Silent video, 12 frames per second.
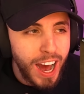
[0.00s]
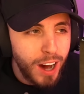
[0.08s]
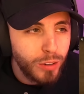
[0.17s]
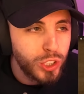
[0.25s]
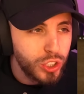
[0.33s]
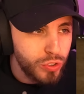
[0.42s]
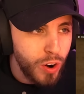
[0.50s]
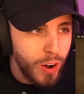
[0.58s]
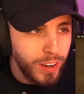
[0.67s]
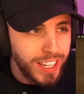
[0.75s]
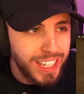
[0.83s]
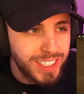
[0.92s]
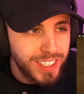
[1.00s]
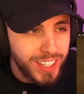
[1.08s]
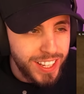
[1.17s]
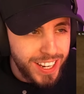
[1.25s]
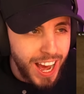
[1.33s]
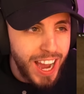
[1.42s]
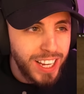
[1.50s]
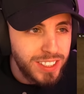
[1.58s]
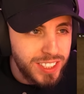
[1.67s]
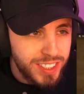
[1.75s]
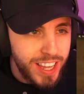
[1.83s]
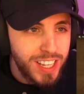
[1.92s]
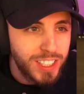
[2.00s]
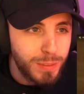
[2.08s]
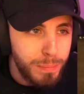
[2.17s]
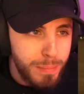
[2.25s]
how strong is the United States